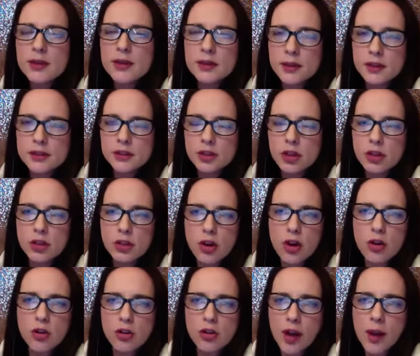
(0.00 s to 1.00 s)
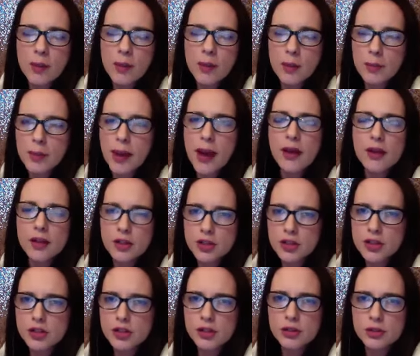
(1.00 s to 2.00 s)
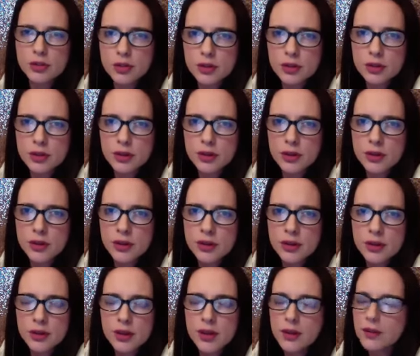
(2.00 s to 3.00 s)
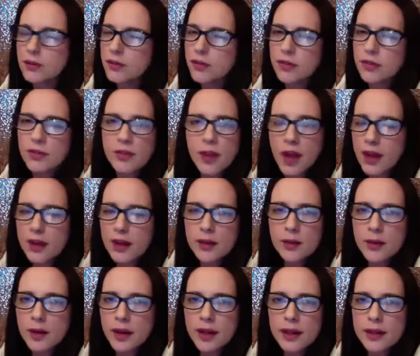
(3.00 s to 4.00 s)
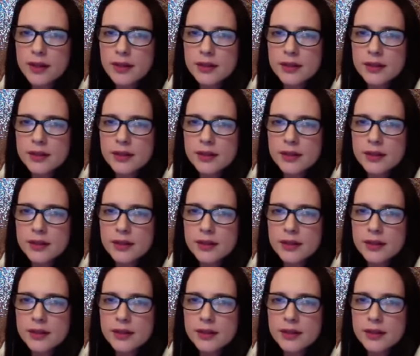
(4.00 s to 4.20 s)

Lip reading: Let's all go grab a parachute and fly away.